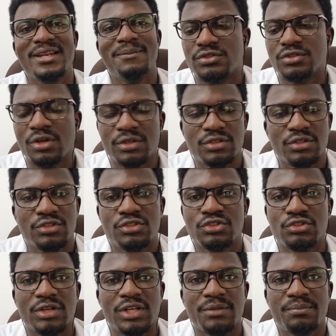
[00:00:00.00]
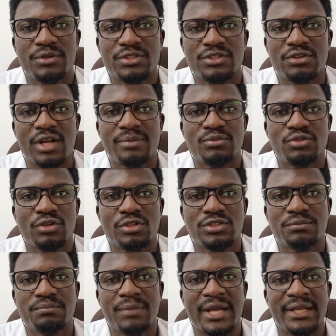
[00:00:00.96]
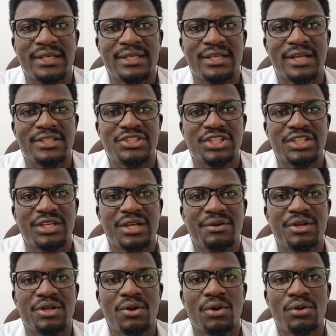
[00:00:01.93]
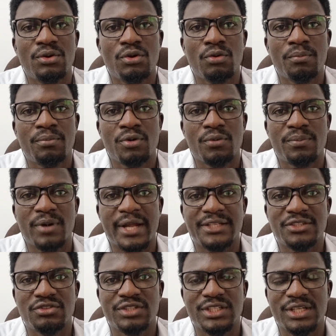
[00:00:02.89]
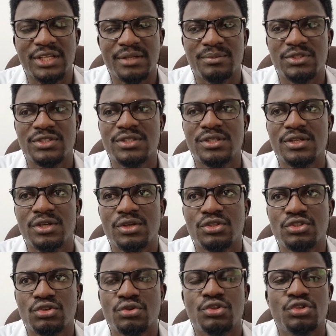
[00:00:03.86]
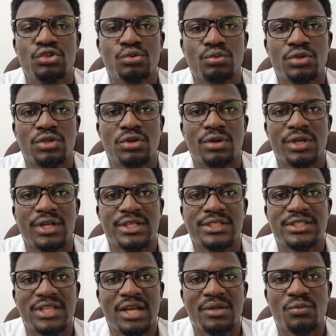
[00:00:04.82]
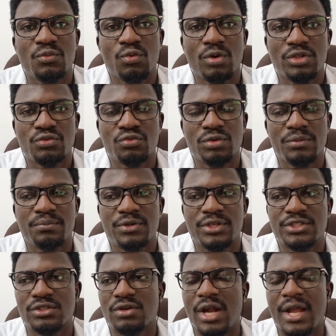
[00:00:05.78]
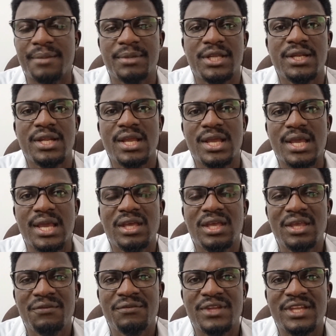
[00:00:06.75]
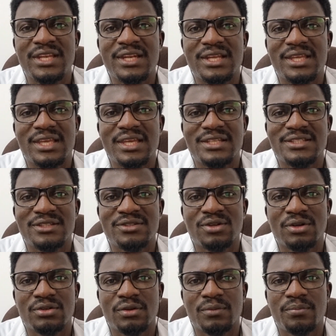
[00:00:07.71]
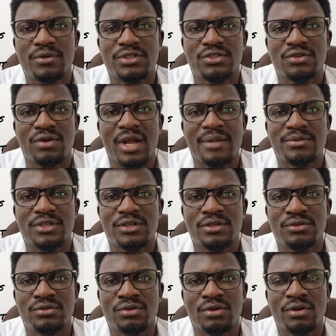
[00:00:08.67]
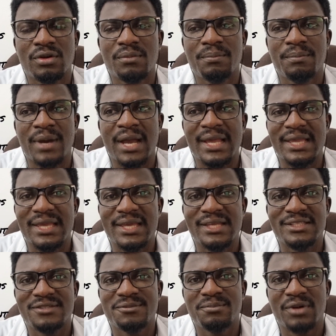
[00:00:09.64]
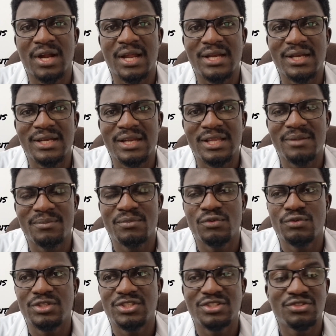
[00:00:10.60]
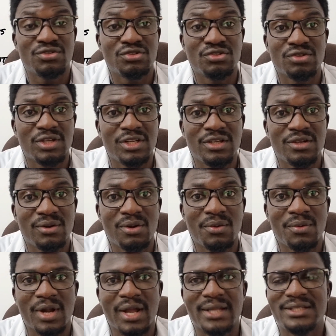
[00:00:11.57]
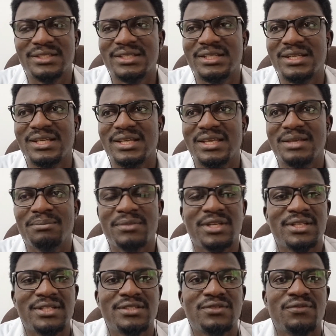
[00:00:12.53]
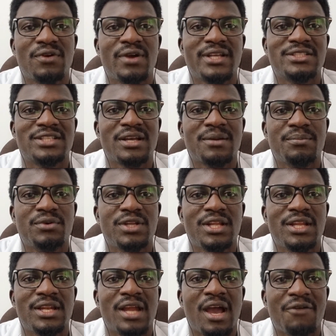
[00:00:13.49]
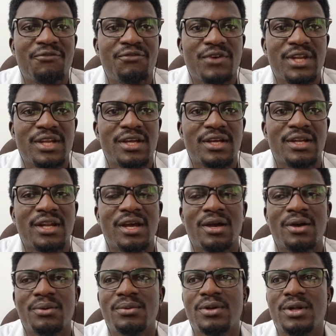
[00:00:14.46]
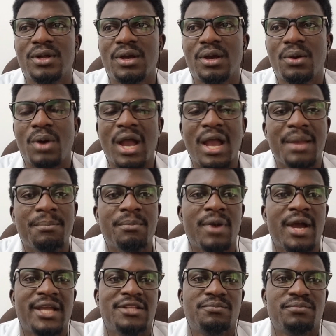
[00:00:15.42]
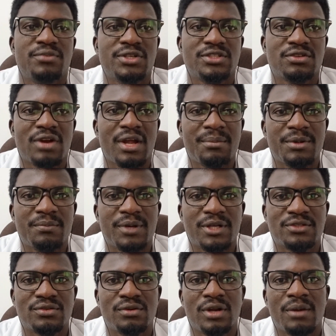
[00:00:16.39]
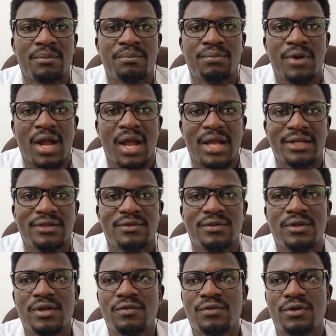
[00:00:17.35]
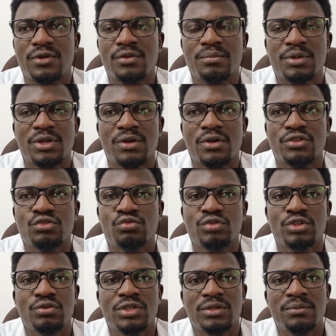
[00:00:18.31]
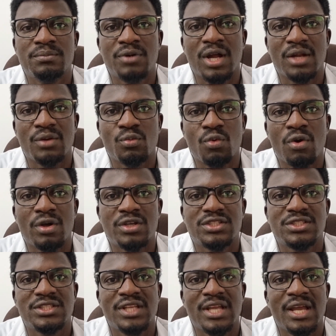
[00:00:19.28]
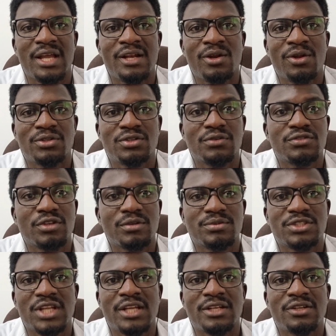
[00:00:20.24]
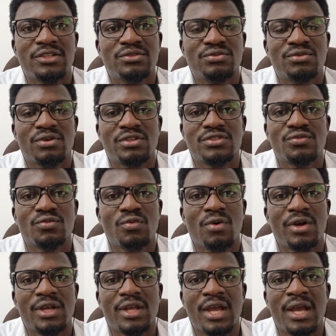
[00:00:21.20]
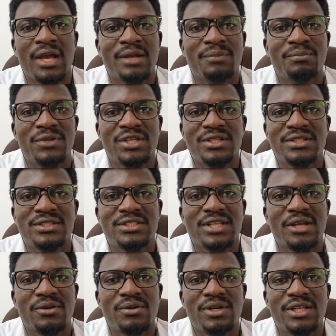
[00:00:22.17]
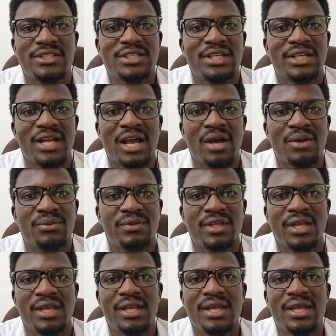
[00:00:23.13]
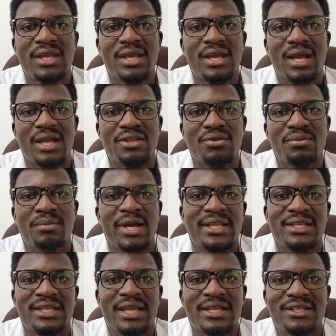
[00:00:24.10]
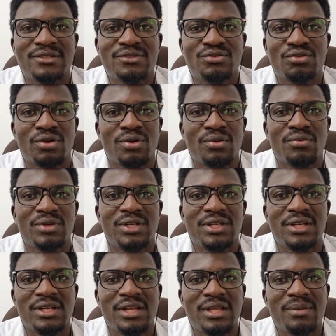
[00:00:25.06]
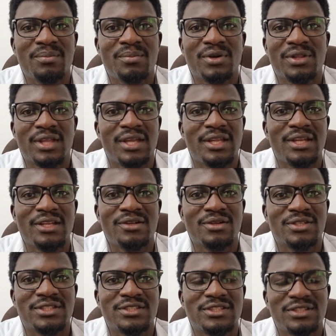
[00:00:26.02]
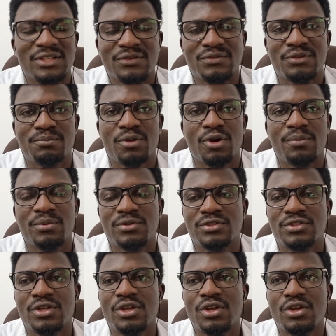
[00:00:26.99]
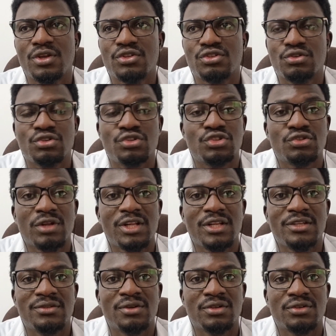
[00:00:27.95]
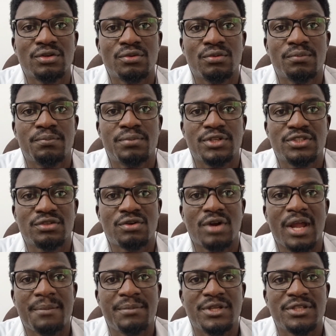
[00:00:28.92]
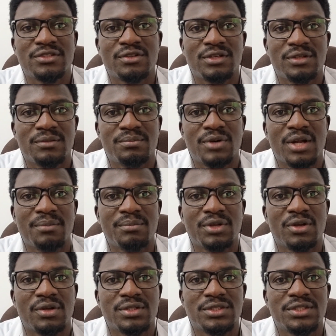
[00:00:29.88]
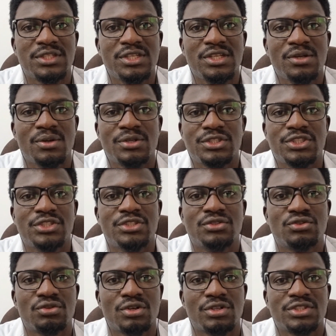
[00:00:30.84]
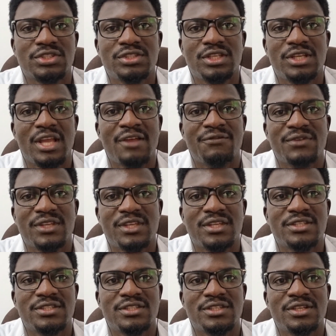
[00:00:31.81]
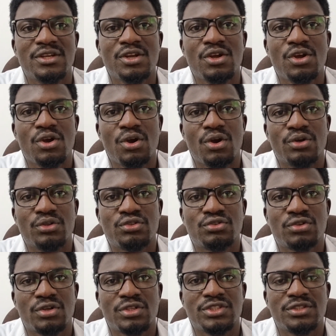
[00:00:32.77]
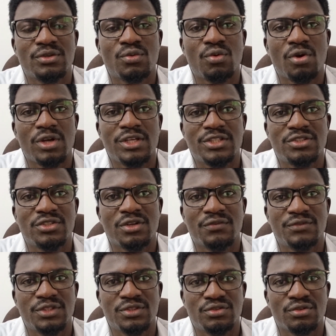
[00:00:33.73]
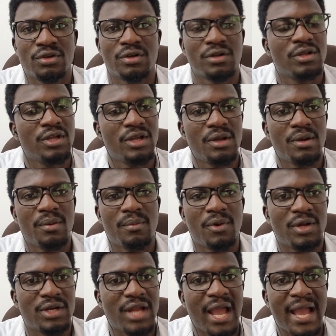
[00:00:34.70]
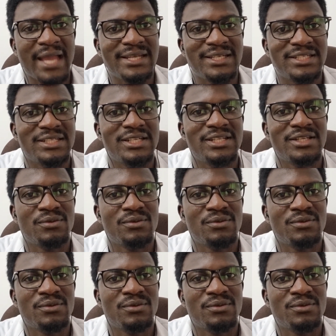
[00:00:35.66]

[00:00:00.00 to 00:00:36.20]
Doctors usually prescribe drugs by their generic or non-proprietary names, so you would understand what we're prescribing. If in the case a doctor prescribes a drug by its brand name, which is usually not right, it means, for example, in Africa now, I might prescribe a particular brand for you because we know the brand works. There are a lot of substandard drugs being circulated out there, and you might get the drug with the name, but then it doesn't serve the purpose. So usually a doctor will prescribe based on the brand because he or she trusts the efficacy or trusts the quality of the drug. But ideally